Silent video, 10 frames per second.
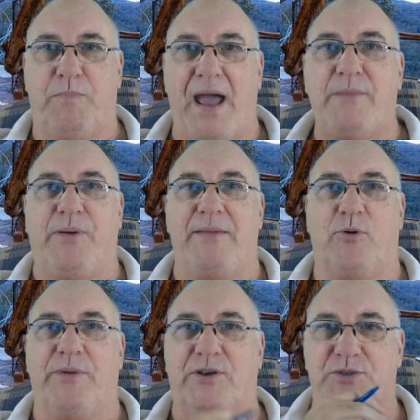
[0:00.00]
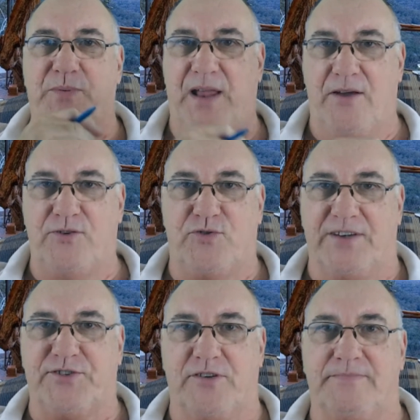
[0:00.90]
bad people because we don't
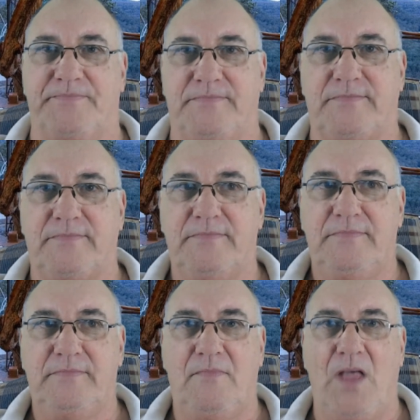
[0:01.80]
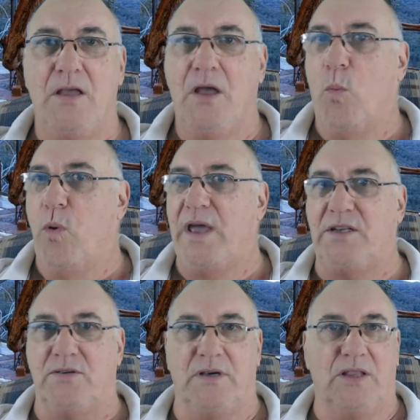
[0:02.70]
trust them. We're
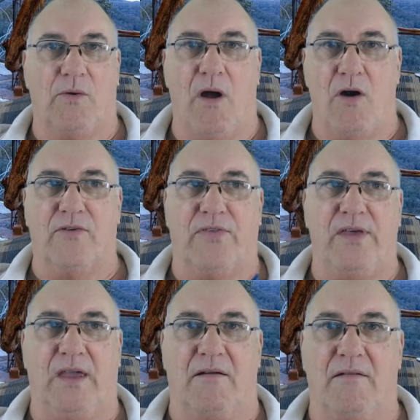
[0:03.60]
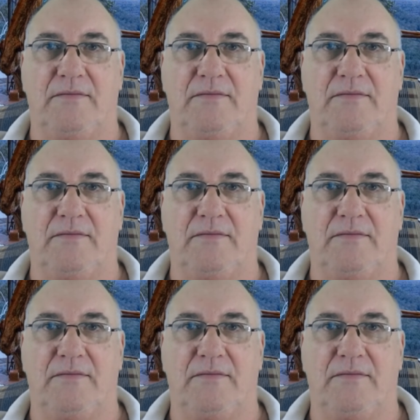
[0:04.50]
doing the wrong thing.